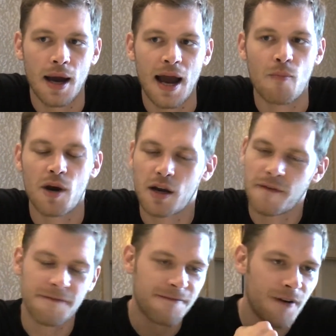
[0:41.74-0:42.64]
and we're going
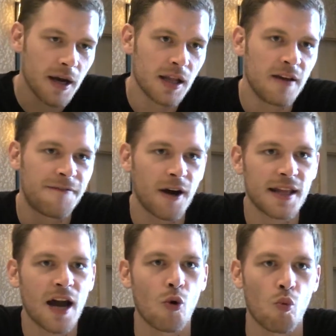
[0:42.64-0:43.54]
to finally
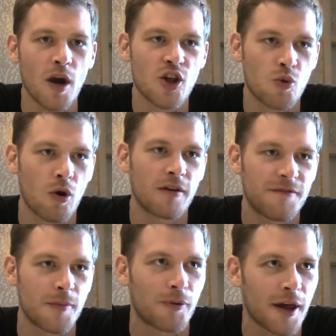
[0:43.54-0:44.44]
find out which one
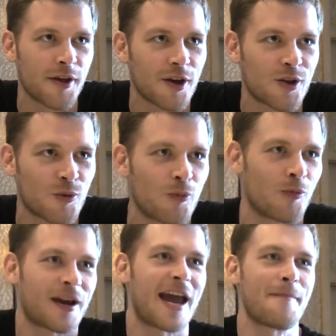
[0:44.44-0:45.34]
of the brothers
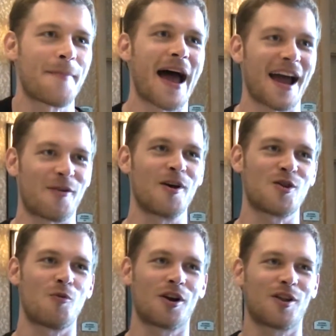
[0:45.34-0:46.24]
came back,
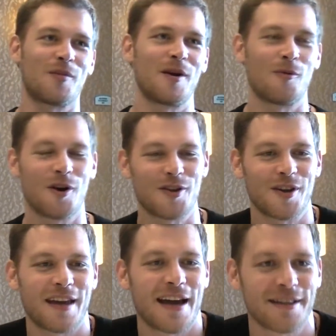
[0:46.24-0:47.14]
which one of them it was
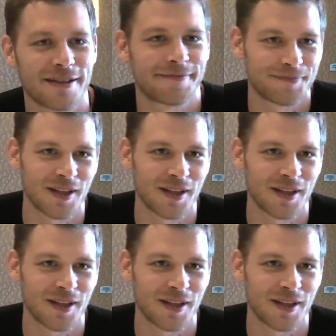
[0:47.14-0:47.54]
at the end,